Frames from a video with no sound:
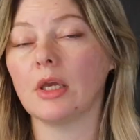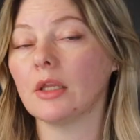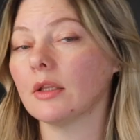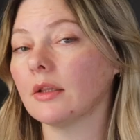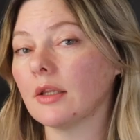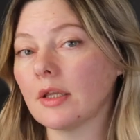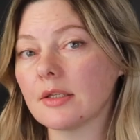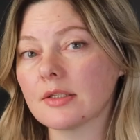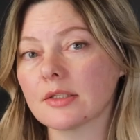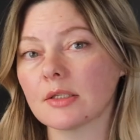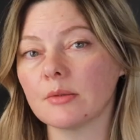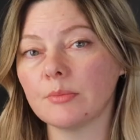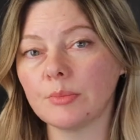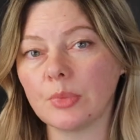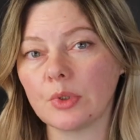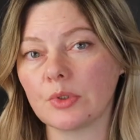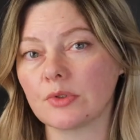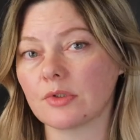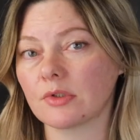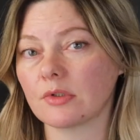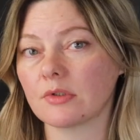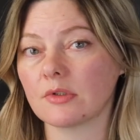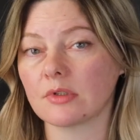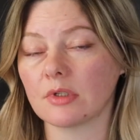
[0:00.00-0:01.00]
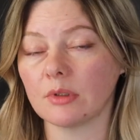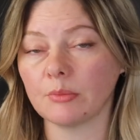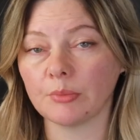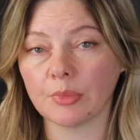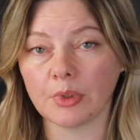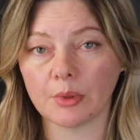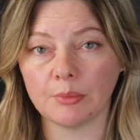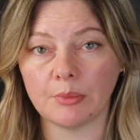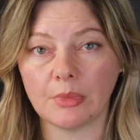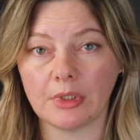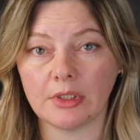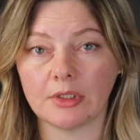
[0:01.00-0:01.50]
It lets compositors
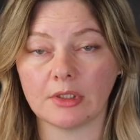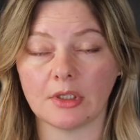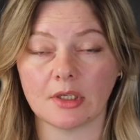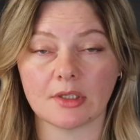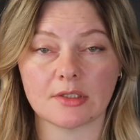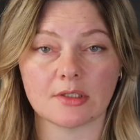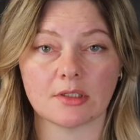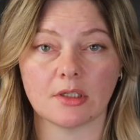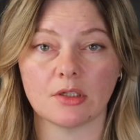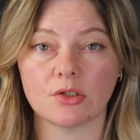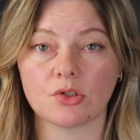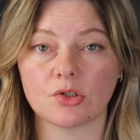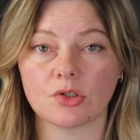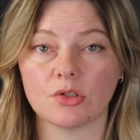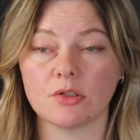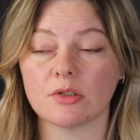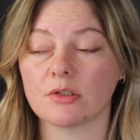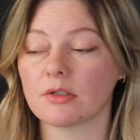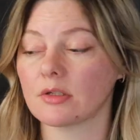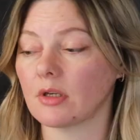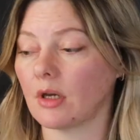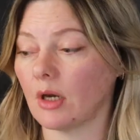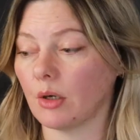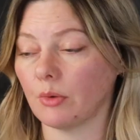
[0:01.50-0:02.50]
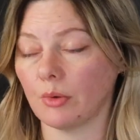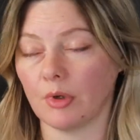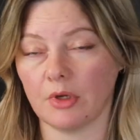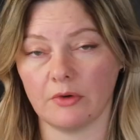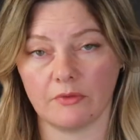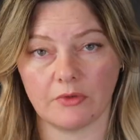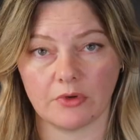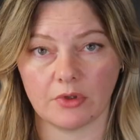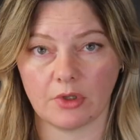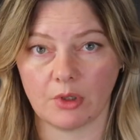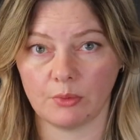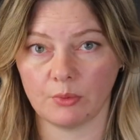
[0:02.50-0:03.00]
implement extensions
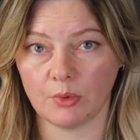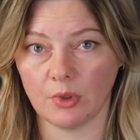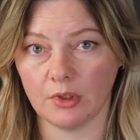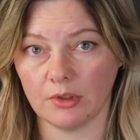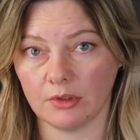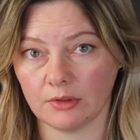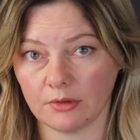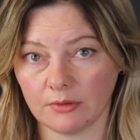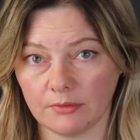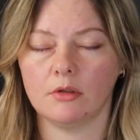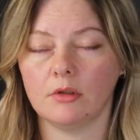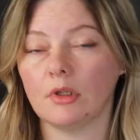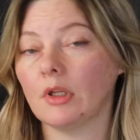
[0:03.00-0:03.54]
however they want.